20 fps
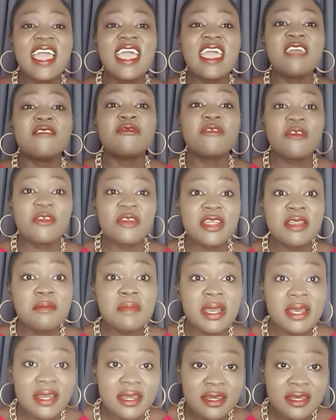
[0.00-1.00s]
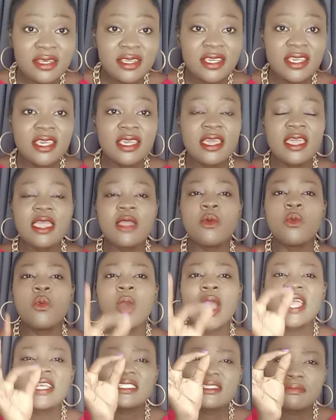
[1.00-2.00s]
a foreign man, a
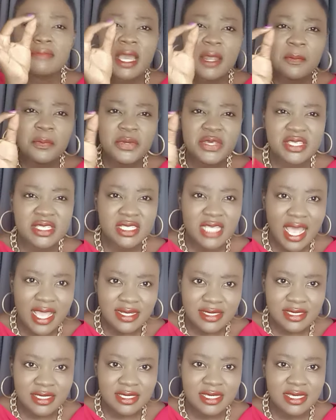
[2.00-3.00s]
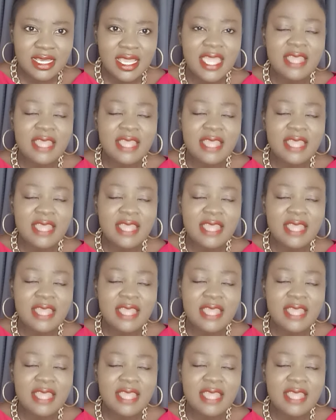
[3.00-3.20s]
white man precisely.